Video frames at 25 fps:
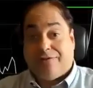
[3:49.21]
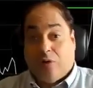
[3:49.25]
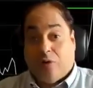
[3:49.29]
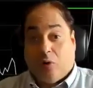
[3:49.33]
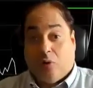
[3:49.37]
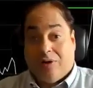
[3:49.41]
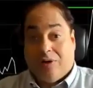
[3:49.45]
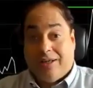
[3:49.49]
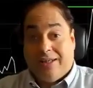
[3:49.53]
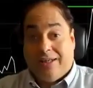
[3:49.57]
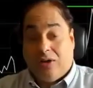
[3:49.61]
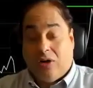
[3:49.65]

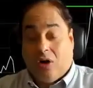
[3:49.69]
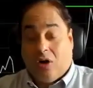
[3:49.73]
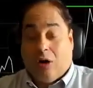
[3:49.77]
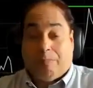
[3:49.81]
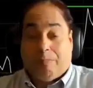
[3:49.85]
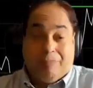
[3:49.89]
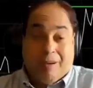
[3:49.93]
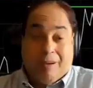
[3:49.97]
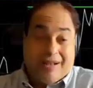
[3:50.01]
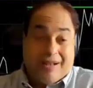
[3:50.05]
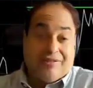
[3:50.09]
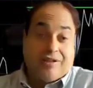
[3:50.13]
only or
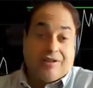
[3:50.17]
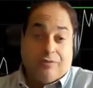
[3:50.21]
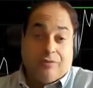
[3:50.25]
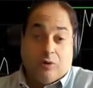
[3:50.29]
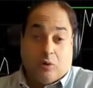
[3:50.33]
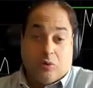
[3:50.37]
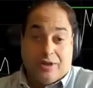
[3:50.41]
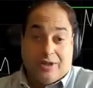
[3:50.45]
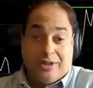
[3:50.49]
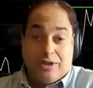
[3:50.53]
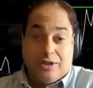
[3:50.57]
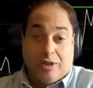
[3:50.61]
passive
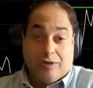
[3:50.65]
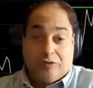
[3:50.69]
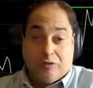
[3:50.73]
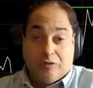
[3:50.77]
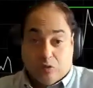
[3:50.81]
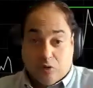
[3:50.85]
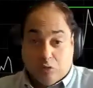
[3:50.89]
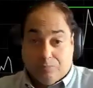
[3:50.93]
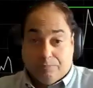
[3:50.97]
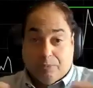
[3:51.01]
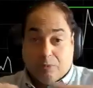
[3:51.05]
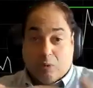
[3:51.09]
only. You have to
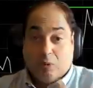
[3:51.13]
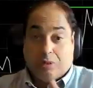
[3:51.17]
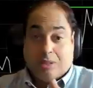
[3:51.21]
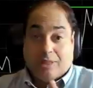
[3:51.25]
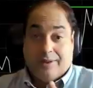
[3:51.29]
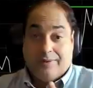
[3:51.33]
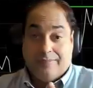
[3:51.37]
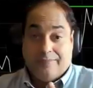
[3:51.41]
do both.